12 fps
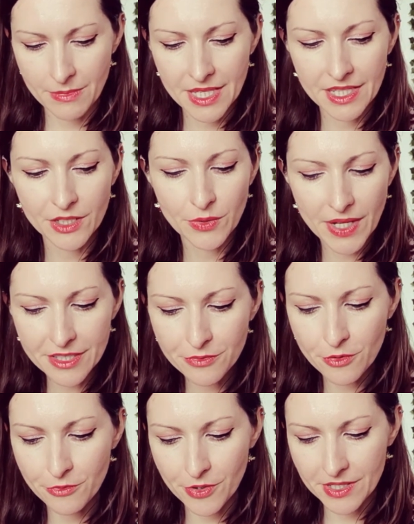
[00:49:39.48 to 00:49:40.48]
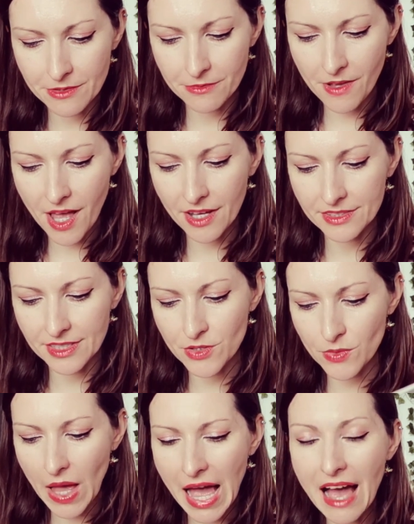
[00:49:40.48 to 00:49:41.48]
Being grateful for the fact
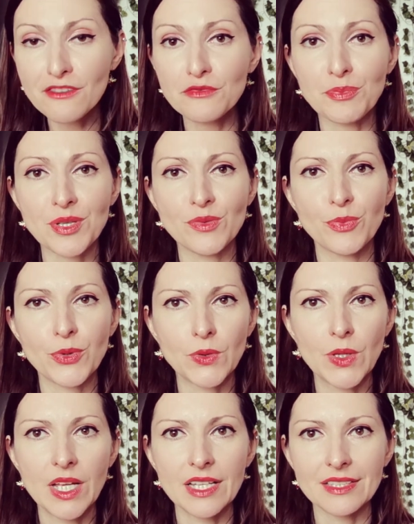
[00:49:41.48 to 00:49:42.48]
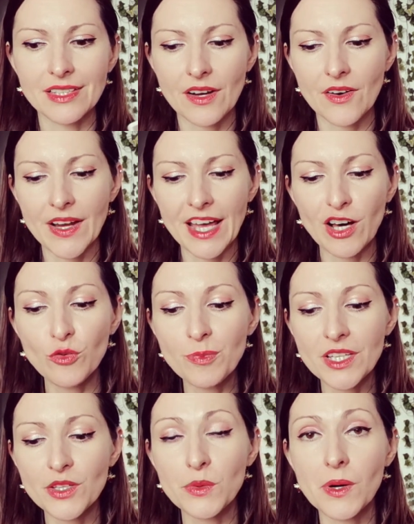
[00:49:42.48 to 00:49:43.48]
that you have people that are
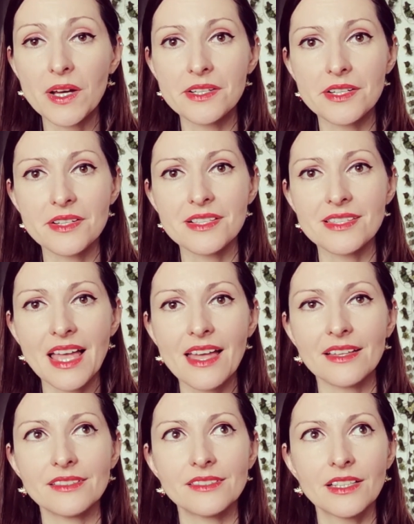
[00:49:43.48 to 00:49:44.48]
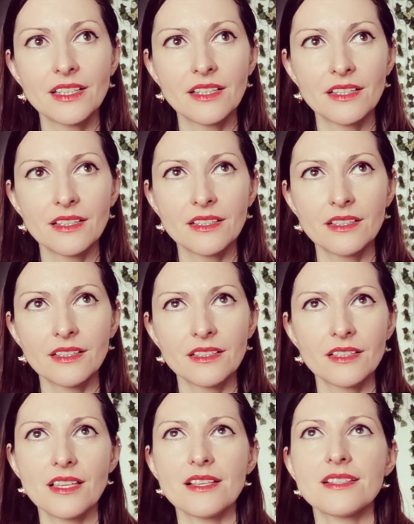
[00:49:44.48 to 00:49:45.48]
helping you understand
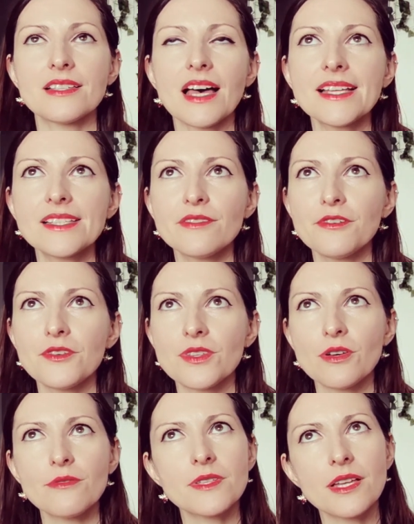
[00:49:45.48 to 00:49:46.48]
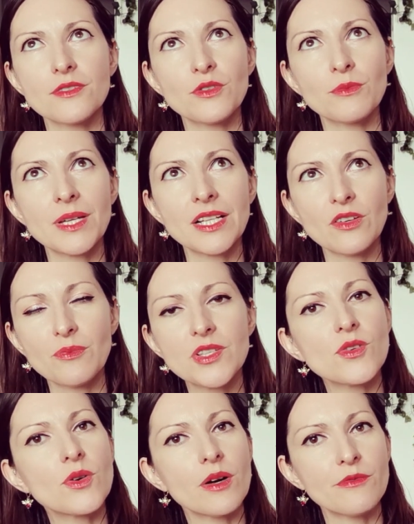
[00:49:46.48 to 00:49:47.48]
sides of yourselves that you may not be
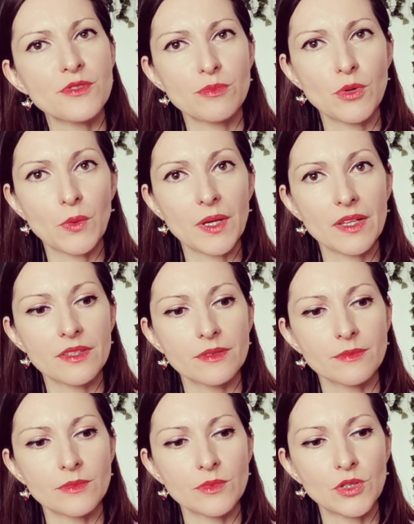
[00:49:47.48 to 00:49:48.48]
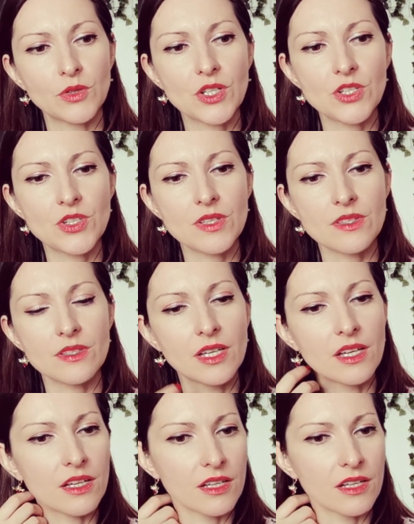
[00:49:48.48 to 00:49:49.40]
so comfortable with. You can just,